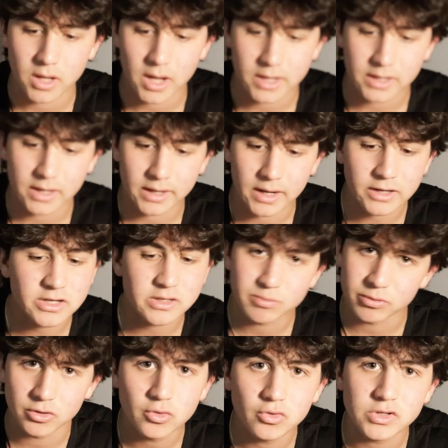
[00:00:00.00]
and not
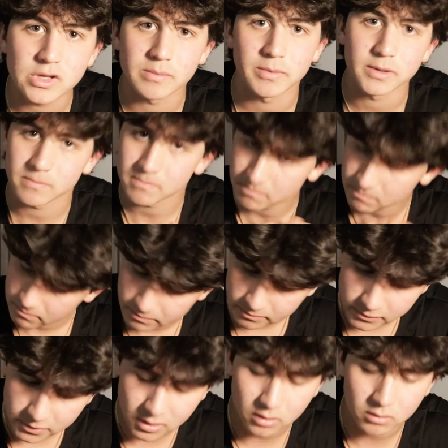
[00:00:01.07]
just produce it, but
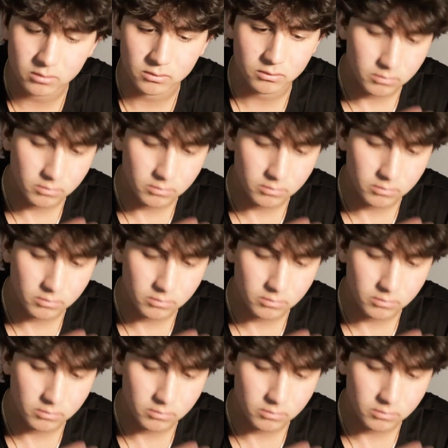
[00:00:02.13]
you know,